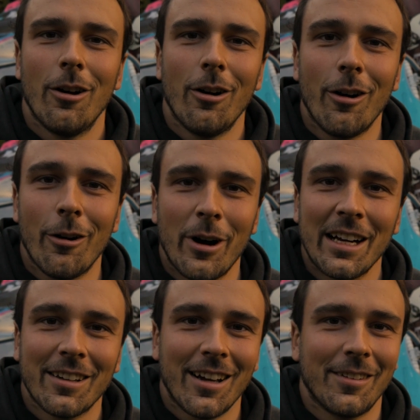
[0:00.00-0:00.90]

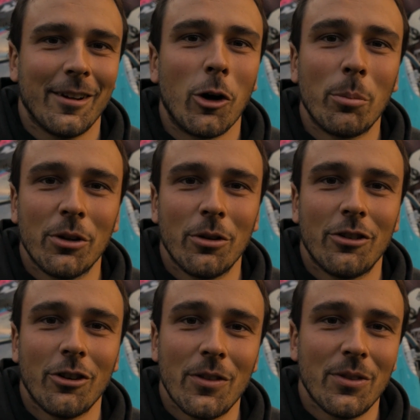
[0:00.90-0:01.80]
Alright guys, I hope you
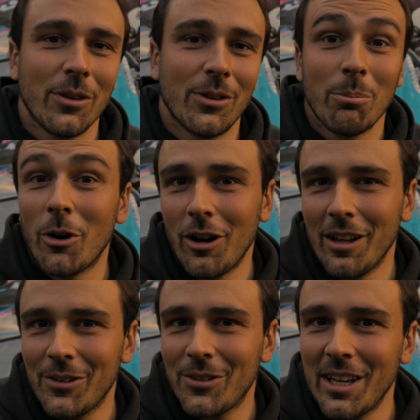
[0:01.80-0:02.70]
enjoyed this more or
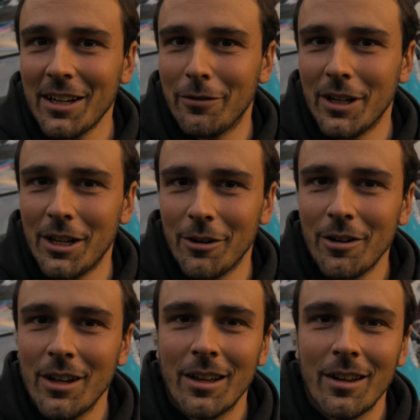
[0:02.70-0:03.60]
less tech video.